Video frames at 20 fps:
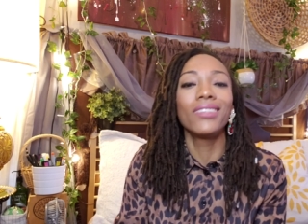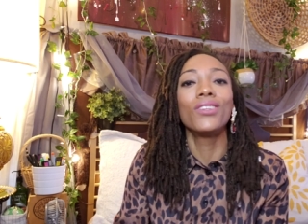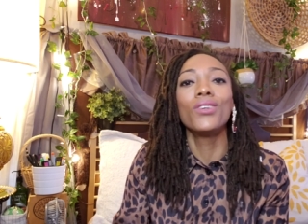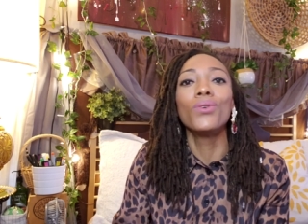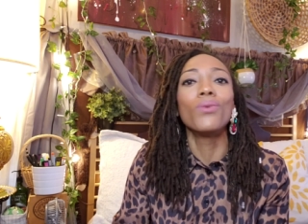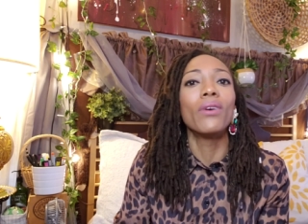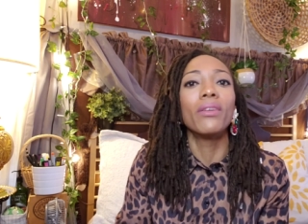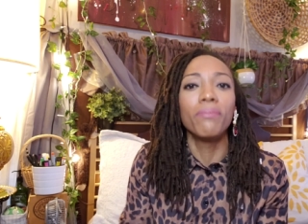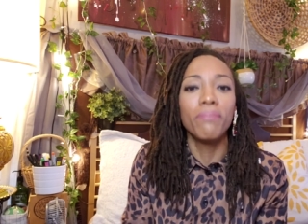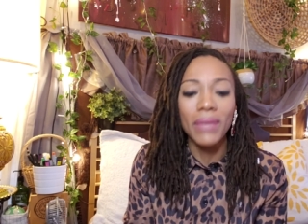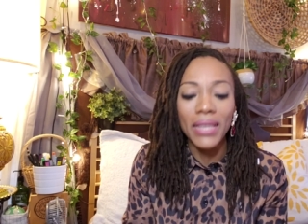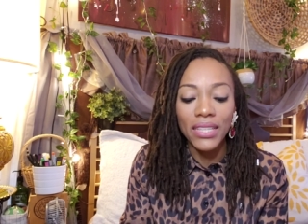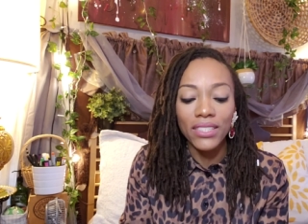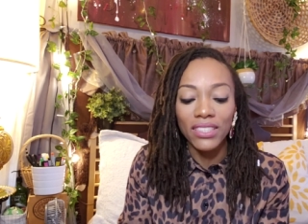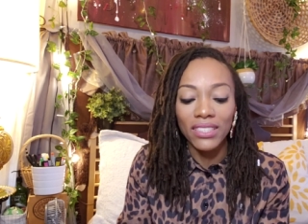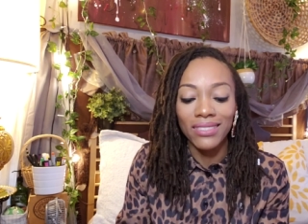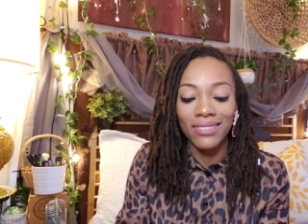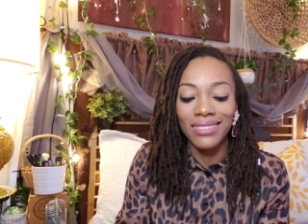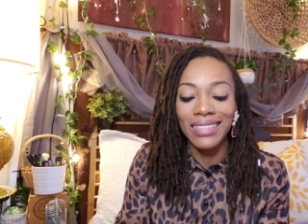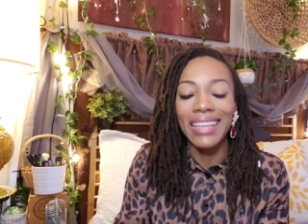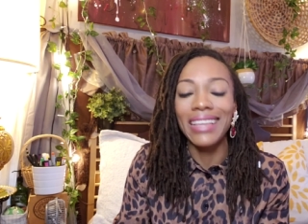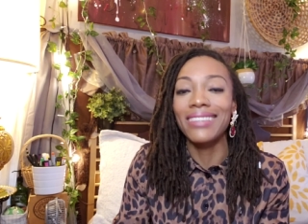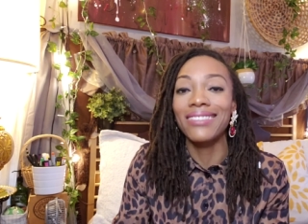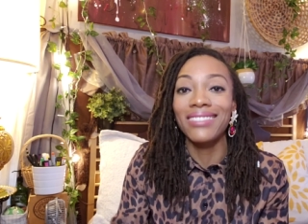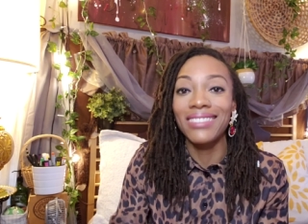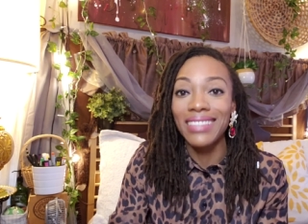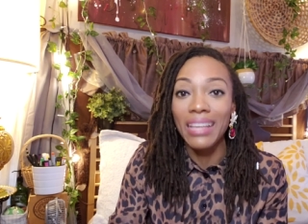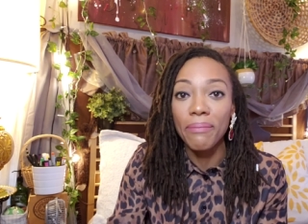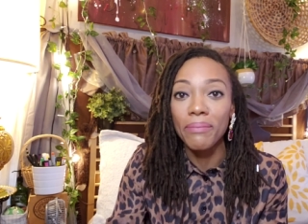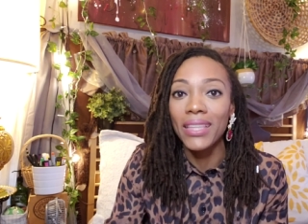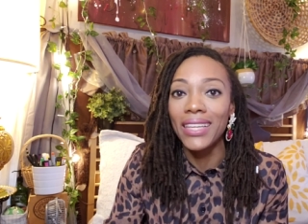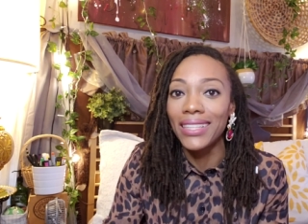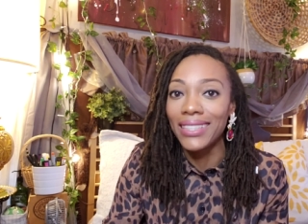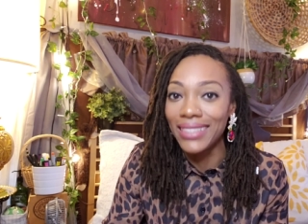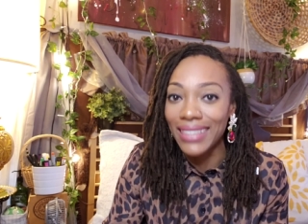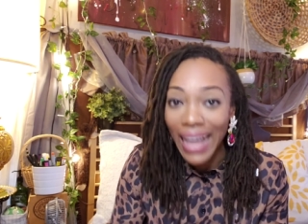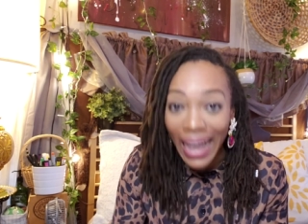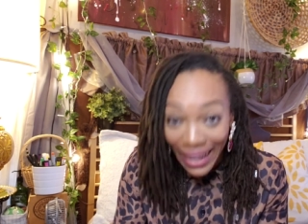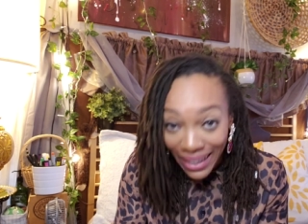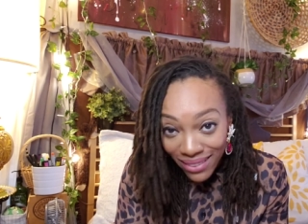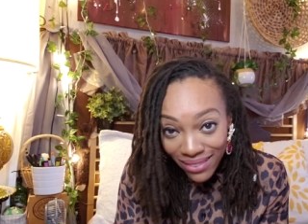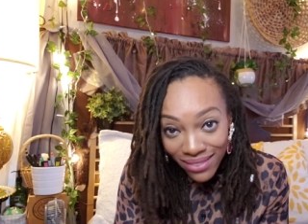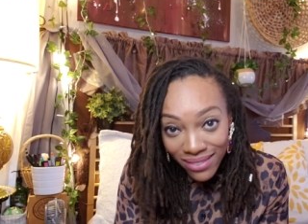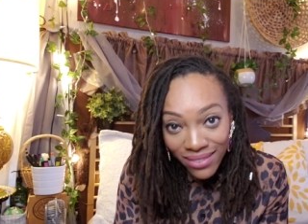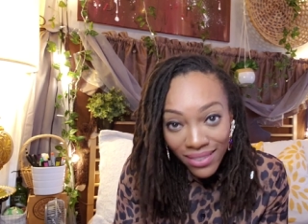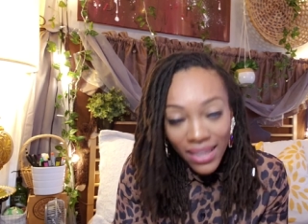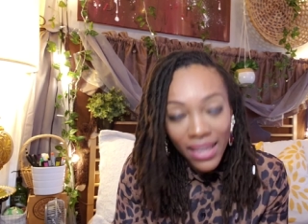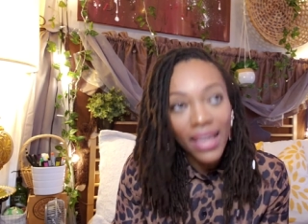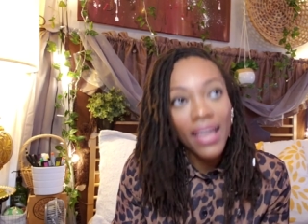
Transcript: do with me just saying something nice?